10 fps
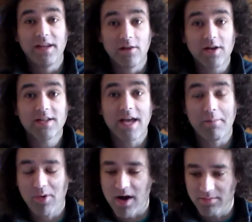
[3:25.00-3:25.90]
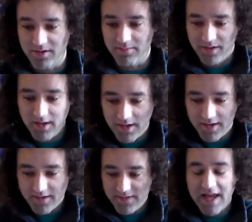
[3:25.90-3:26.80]
they look at that problem,
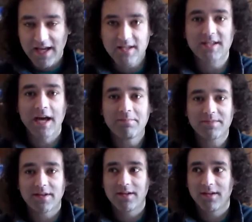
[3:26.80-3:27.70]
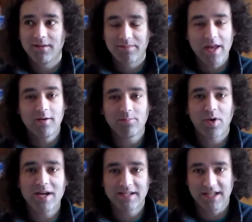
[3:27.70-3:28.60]
they accept, they don't
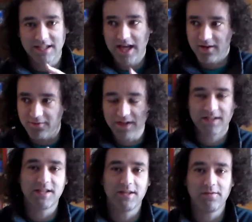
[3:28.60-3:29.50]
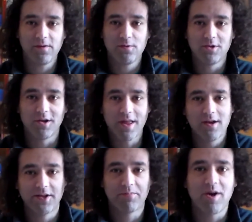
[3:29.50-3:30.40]
process how to fix it in the future.
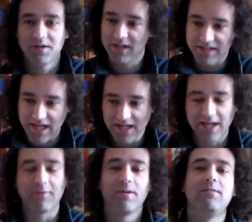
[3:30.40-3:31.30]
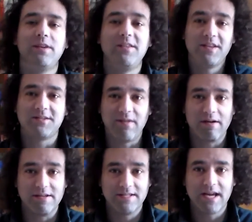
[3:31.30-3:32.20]
They only process how to get rid of it this
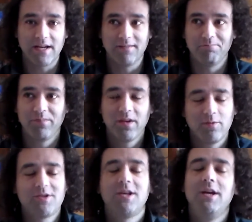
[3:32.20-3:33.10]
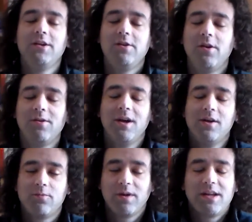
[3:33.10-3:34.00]
very second. Which, you know,
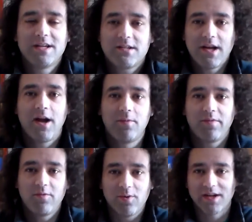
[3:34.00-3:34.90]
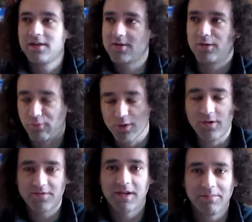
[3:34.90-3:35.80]
really doesn't help if you want to get to the
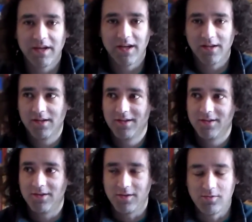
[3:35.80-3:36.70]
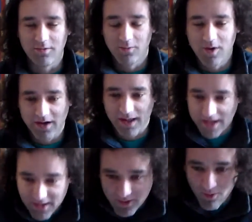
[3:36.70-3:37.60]
root of something. You want
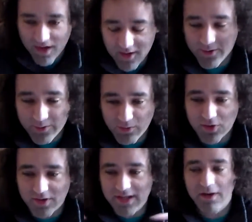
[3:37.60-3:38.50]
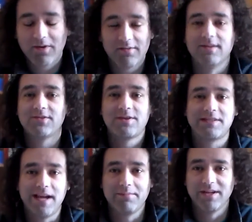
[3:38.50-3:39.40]
to go to the root and get rid of it so it
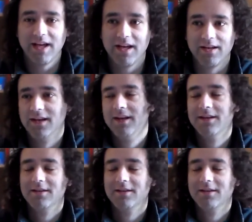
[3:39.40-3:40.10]
doesn't happen again.